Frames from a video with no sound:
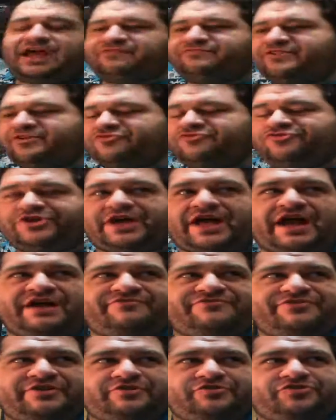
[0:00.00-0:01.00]
I've
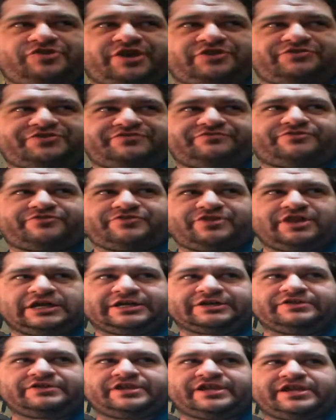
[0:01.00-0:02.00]
known Justin for
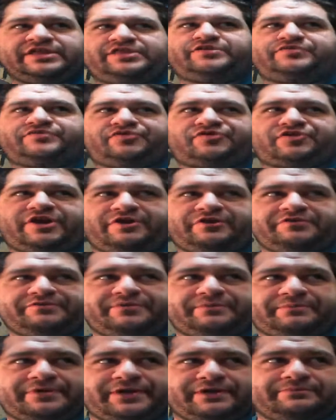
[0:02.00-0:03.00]
longer than either of us care
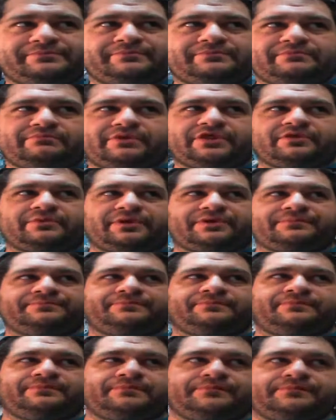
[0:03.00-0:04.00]
to admit, by the way.